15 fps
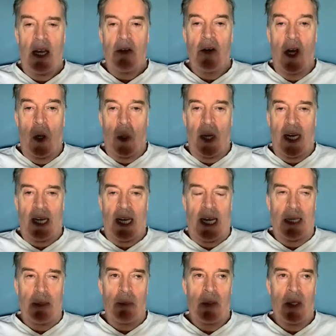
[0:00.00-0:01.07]
knowing
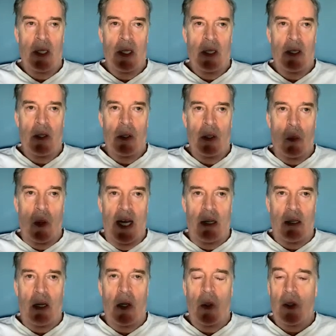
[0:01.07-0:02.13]
that,
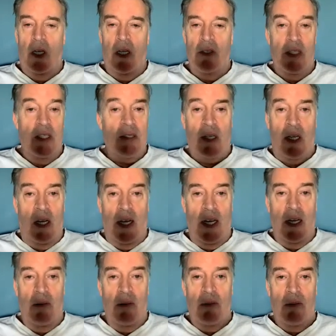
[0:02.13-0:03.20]
well, hold on, this guy
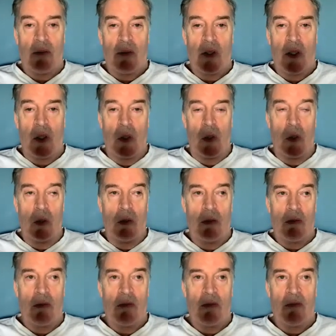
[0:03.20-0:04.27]
who
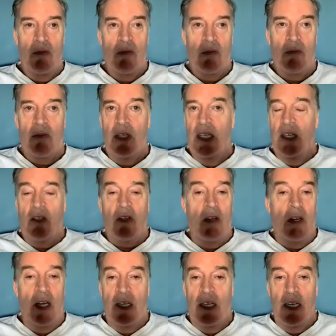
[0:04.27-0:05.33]

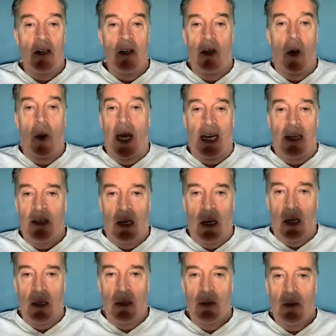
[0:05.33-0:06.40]
literally didn't know anything
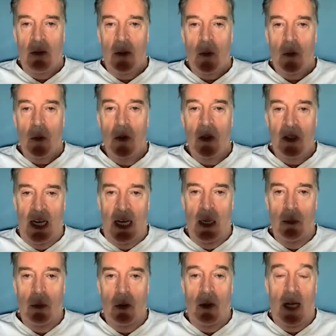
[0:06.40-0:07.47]
was
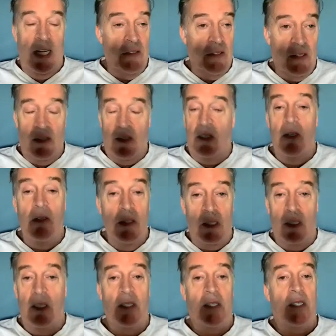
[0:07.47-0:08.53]
able, and still to
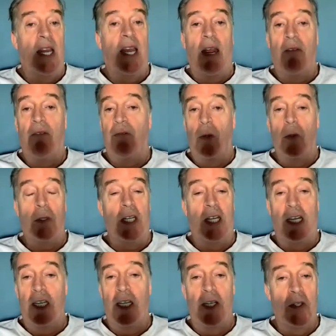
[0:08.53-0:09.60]
this day,
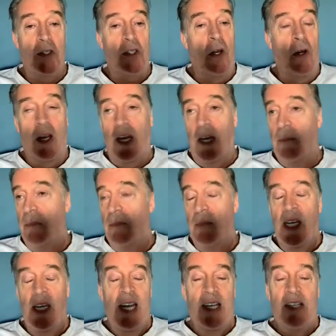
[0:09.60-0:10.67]
14 years on, and
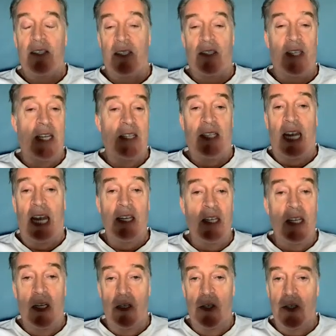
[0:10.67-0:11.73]
as I say, 10
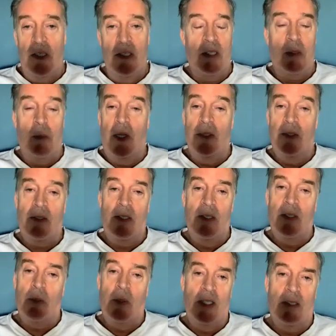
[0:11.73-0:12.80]
years this month
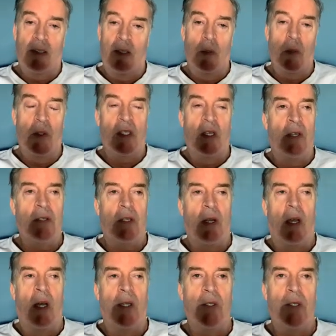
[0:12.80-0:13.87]
since my son was knocked
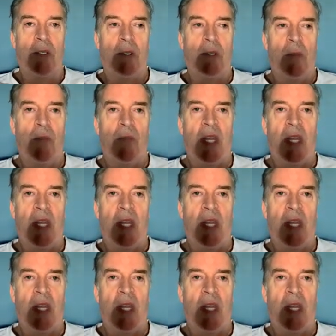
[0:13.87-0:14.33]
unconscious,